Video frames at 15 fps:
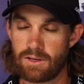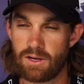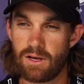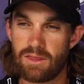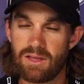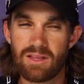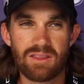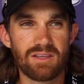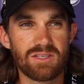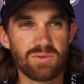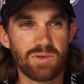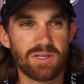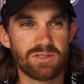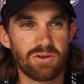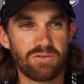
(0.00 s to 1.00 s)
I think this
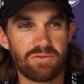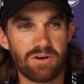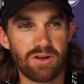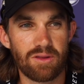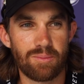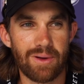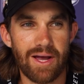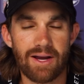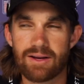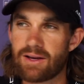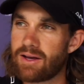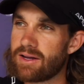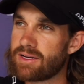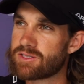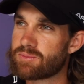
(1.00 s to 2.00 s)
week so far the back
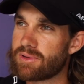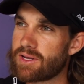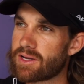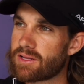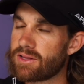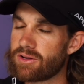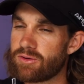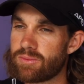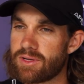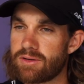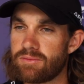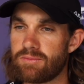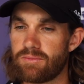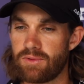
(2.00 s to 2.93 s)
nine is playing a little bit